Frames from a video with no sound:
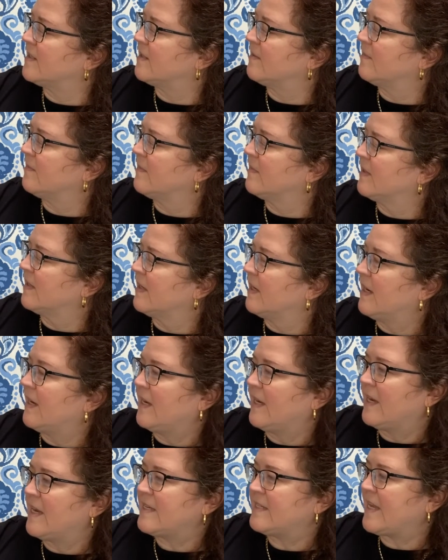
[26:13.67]
him.
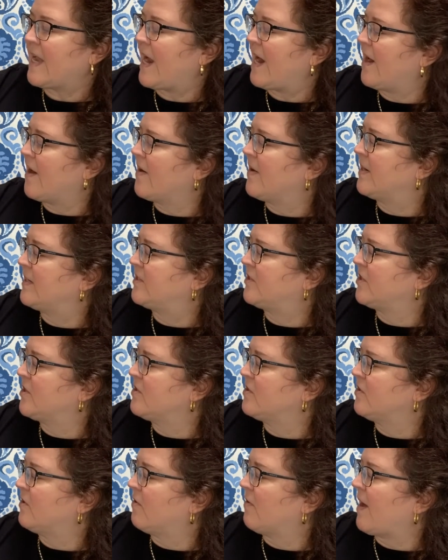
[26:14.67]
His hair had
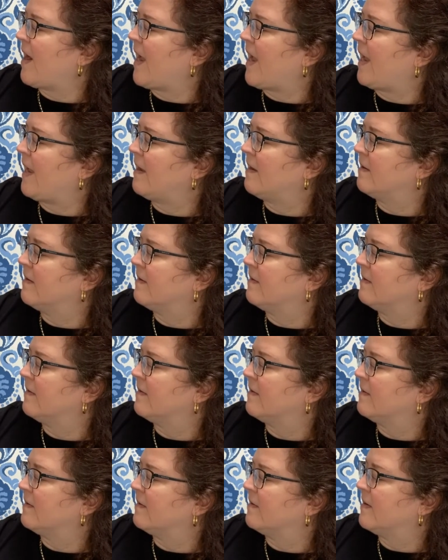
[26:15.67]
turned gray.
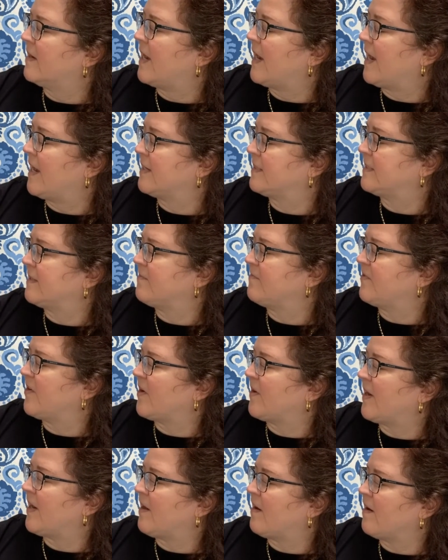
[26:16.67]
I hugged him
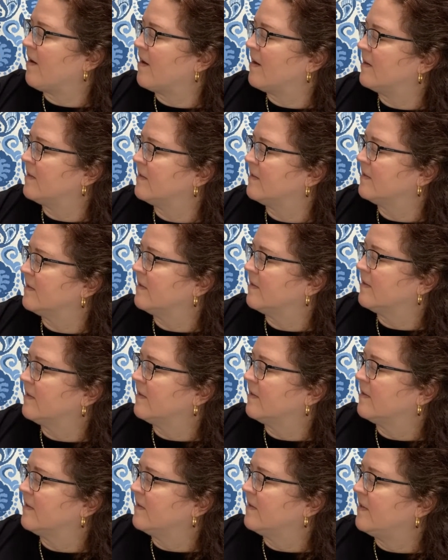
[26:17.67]
very hard.
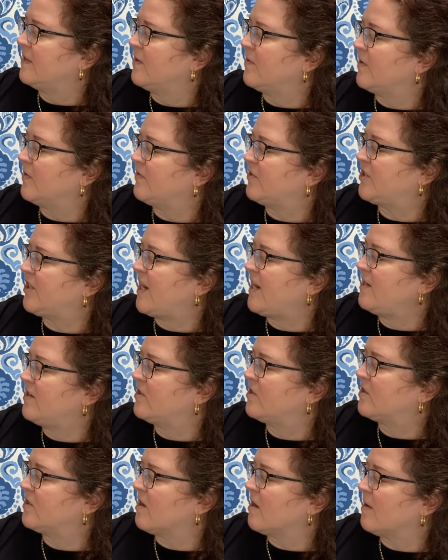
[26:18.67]
"You have
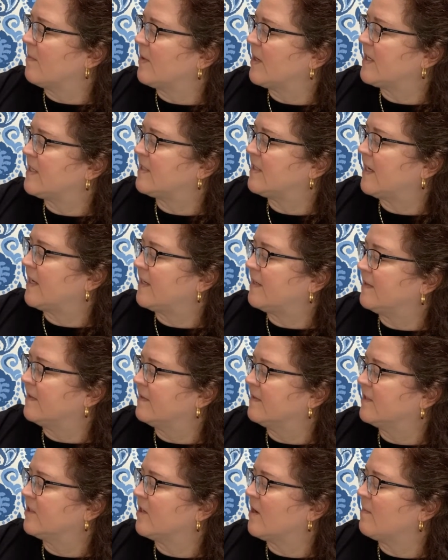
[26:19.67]
changed, Tom," I said.
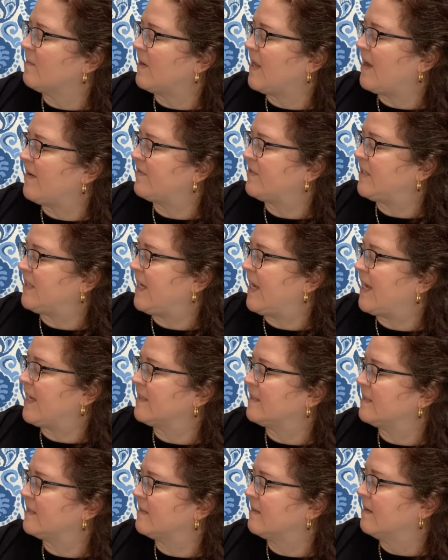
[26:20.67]
Tom laughed.
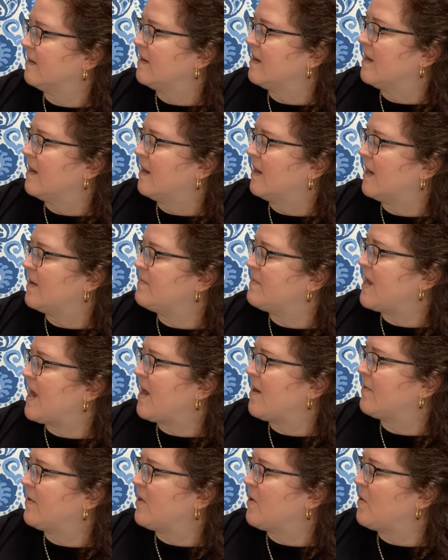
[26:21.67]
"Yes, I'm
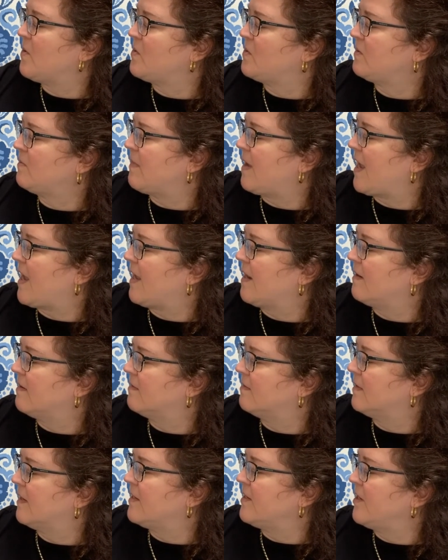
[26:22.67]
now an old man,
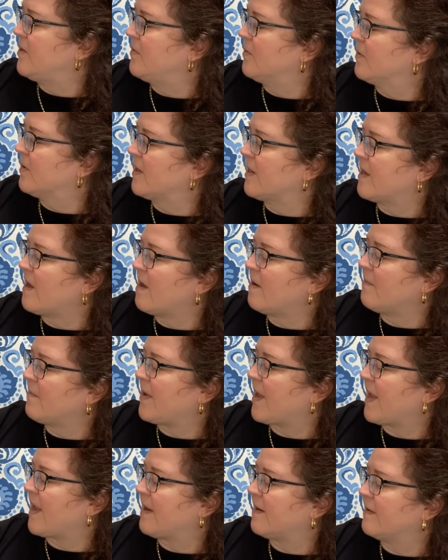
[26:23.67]
and you are a young
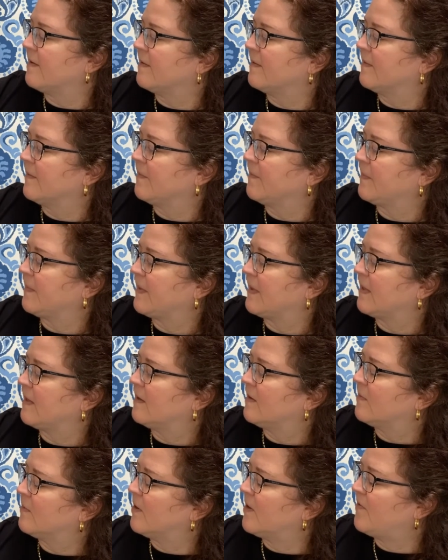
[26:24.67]
man."
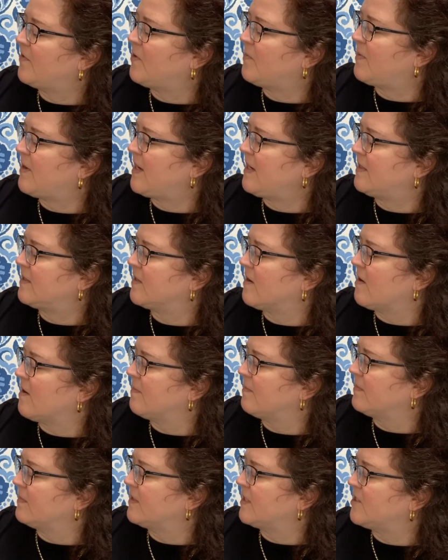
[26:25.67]
"Where have you been,
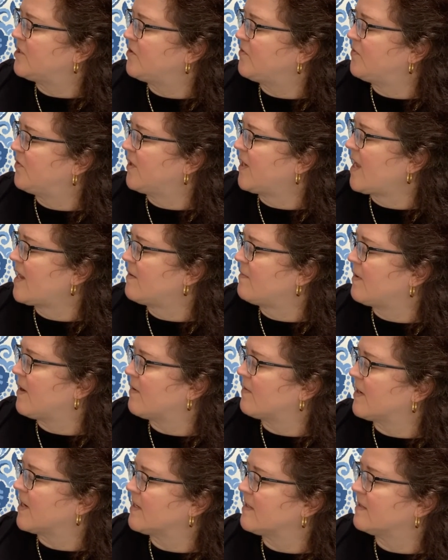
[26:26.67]
Tom? Did you forget
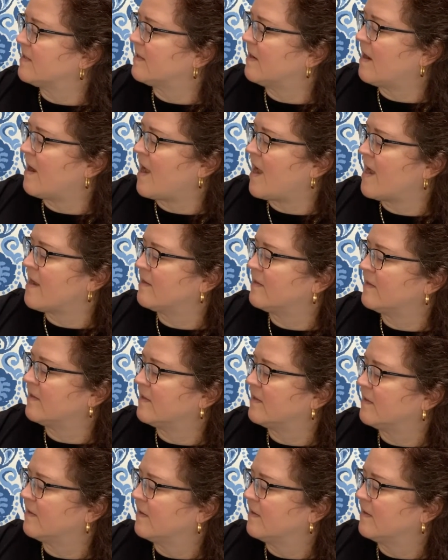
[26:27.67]
about us?" I asked.